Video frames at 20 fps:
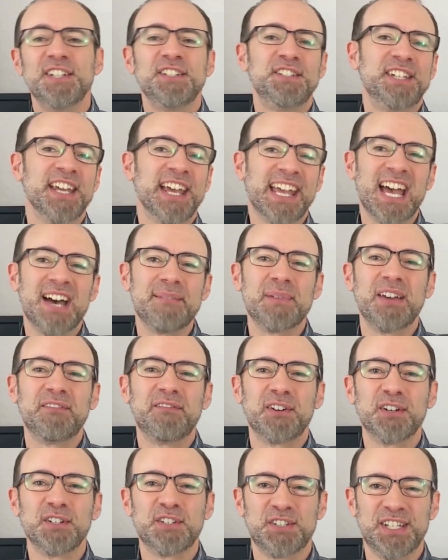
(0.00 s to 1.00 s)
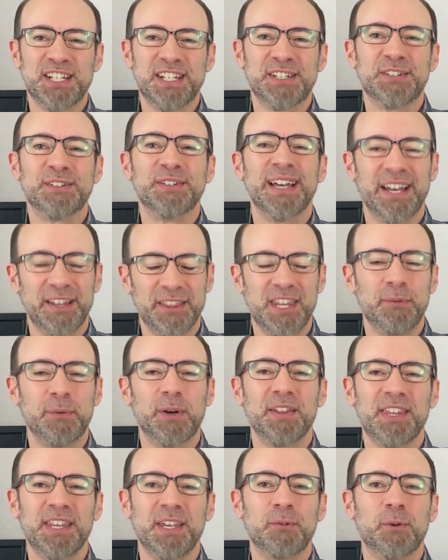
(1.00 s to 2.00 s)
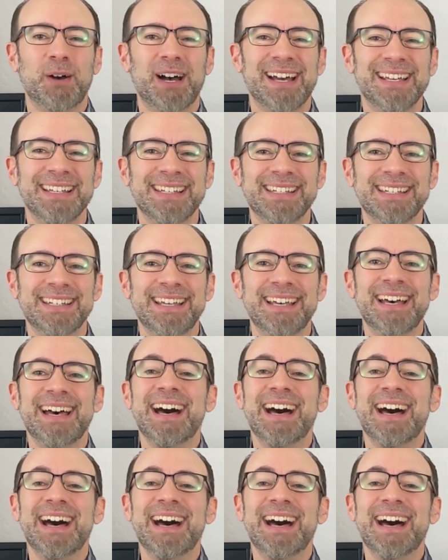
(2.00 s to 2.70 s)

check out my first channel, Healthy, Wealthy, and Wise.